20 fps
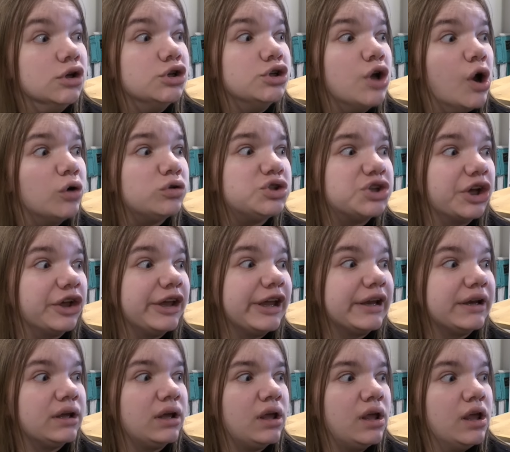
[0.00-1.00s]
No,
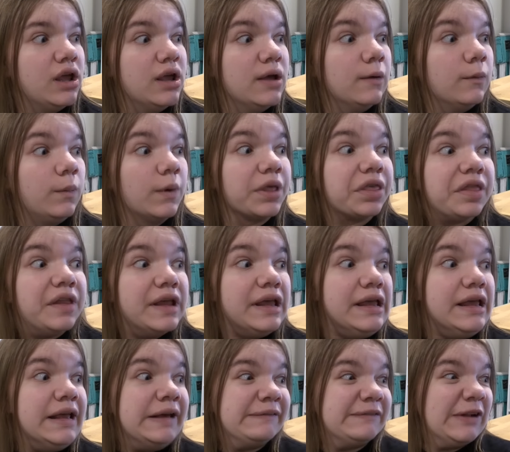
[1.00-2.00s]
Jillian. It was the
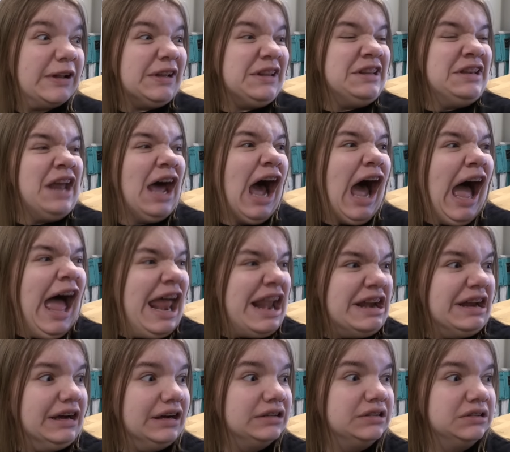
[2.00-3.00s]
evil
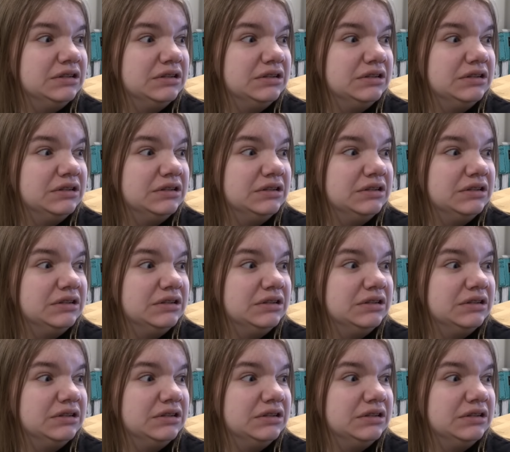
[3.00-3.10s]
nun!